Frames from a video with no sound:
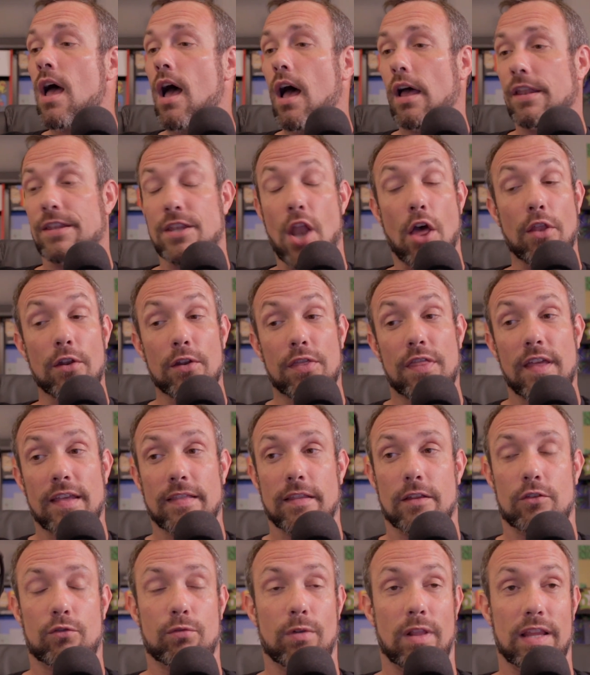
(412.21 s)
Another thing
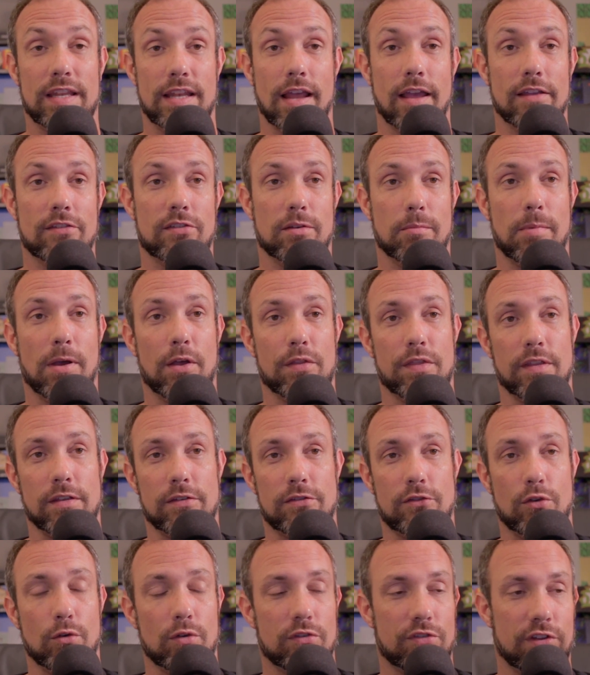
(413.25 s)
that's really nice about this, too,